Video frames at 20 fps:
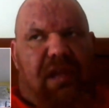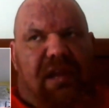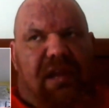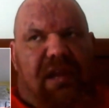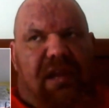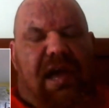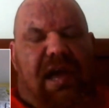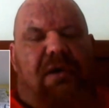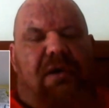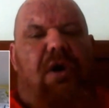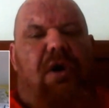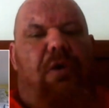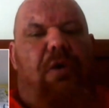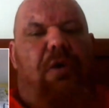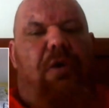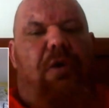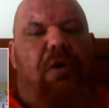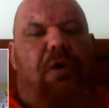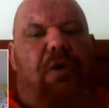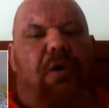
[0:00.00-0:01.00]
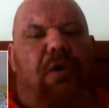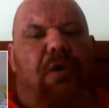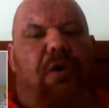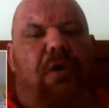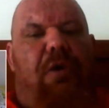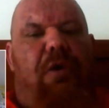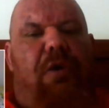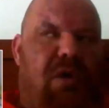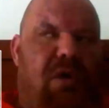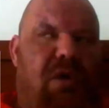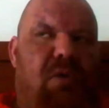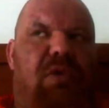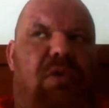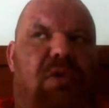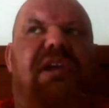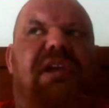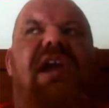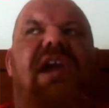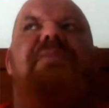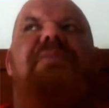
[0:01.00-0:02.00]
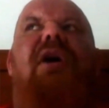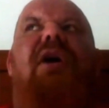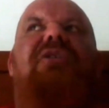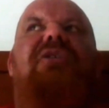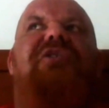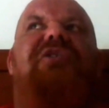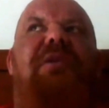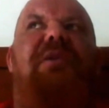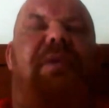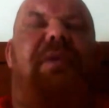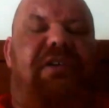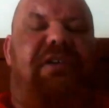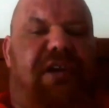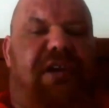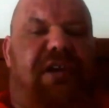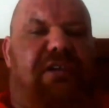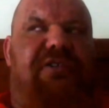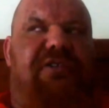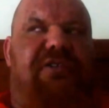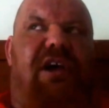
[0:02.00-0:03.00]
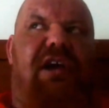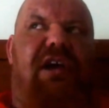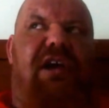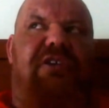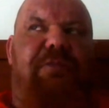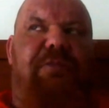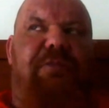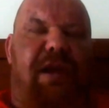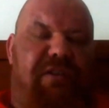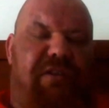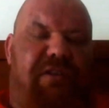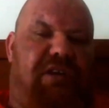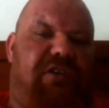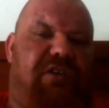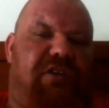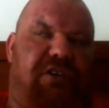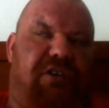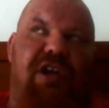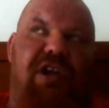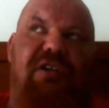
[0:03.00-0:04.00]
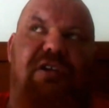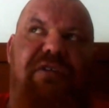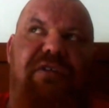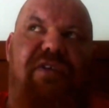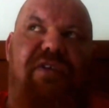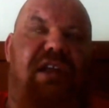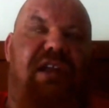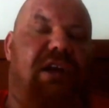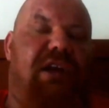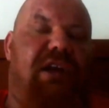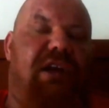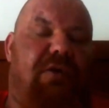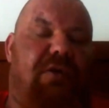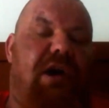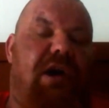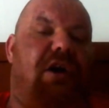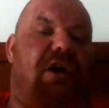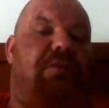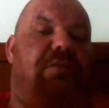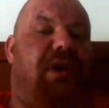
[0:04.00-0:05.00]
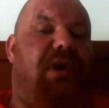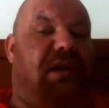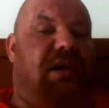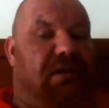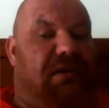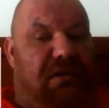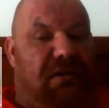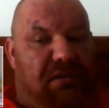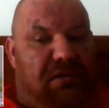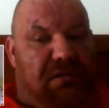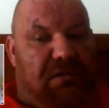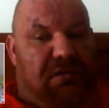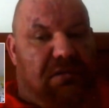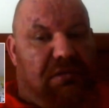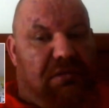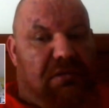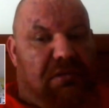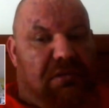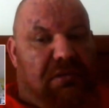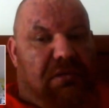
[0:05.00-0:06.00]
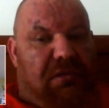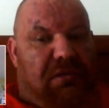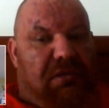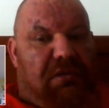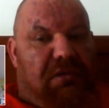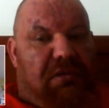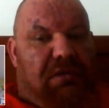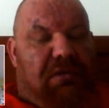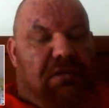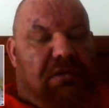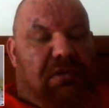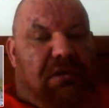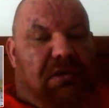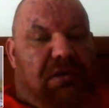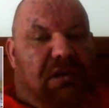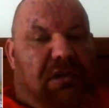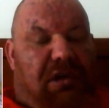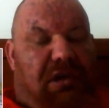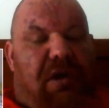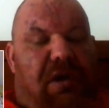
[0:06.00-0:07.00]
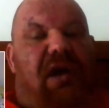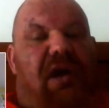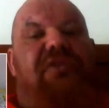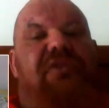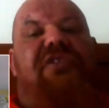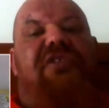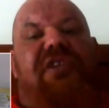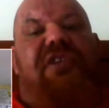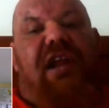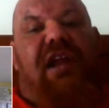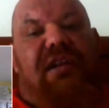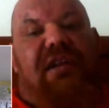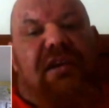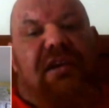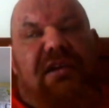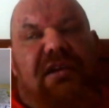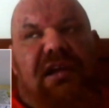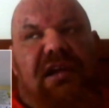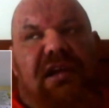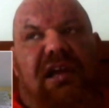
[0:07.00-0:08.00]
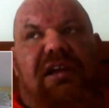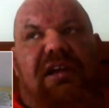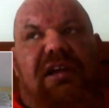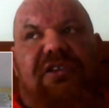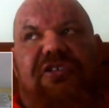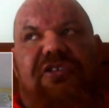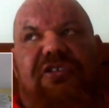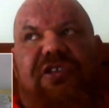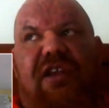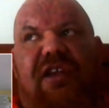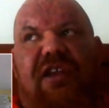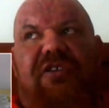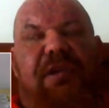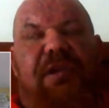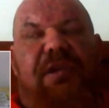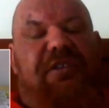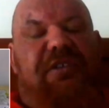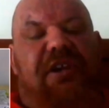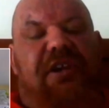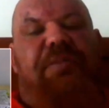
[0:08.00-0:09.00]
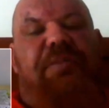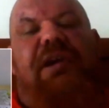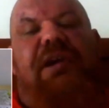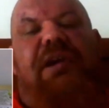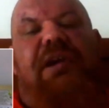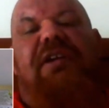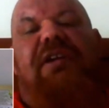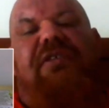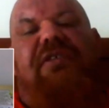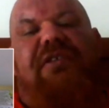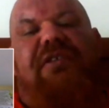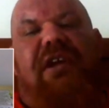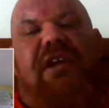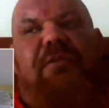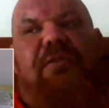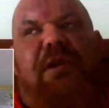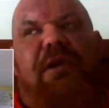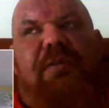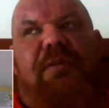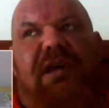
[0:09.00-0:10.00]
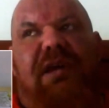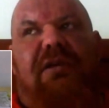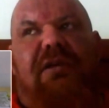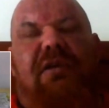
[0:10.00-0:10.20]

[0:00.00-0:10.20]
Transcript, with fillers: And how open. When you get beyond GP status and start getting specialists, you generally find they're quite open-minded and they're quite understanding. It just tends to be GPs that tend to be a bit